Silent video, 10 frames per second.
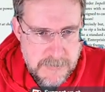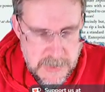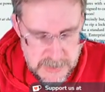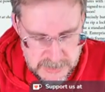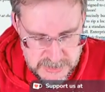
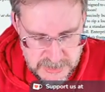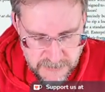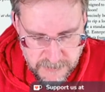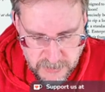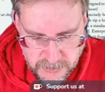
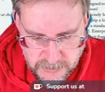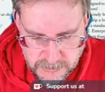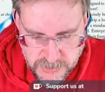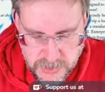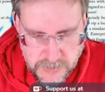
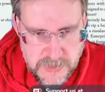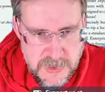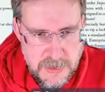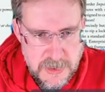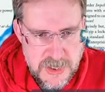Saffron Jones,
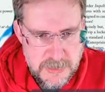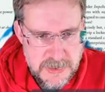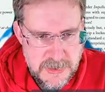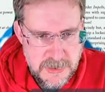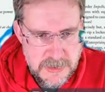I think she was
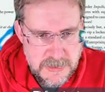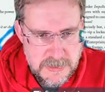called.